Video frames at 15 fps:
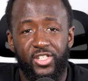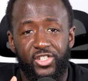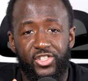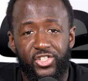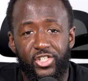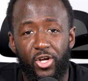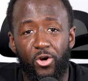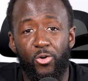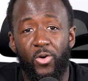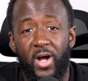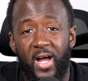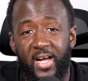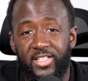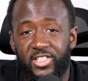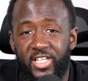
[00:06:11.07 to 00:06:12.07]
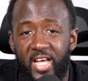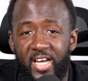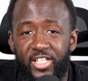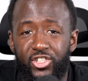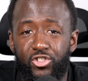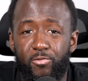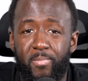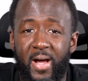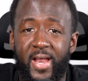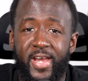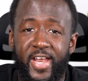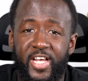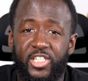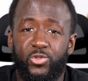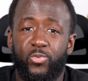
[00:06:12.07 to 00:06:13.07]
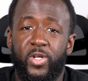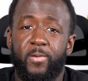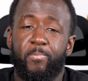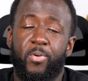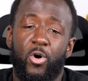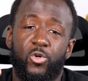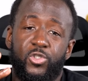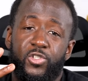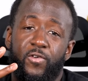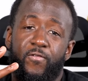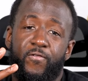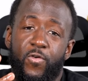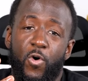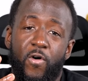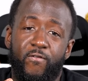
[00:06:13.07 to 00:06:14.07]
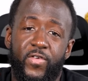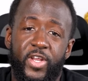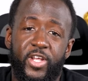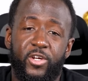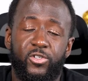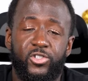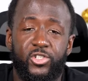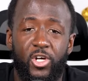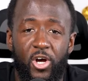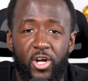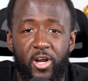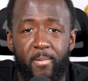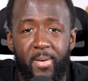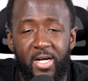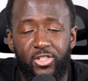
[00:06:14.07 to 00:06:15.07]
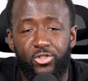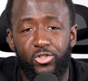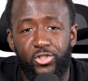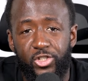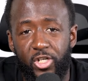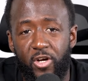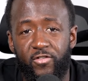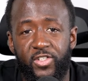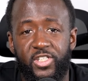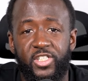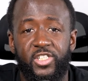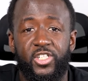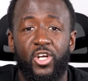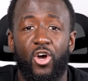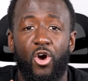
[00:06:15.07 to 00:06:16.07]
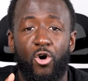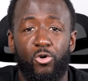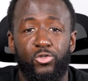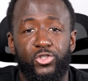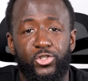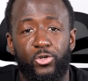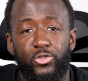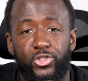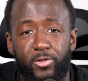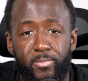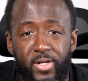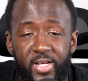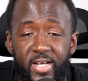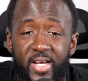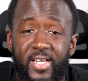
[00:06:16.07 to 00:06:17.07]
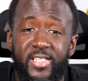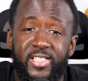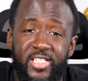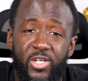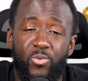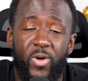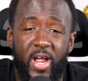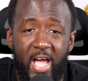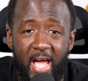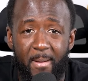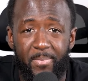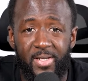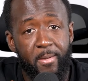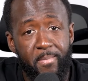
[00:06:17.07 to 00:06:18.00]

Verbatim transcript: So I challenge you by next week, post four videos talking about your services on social media and see what happens.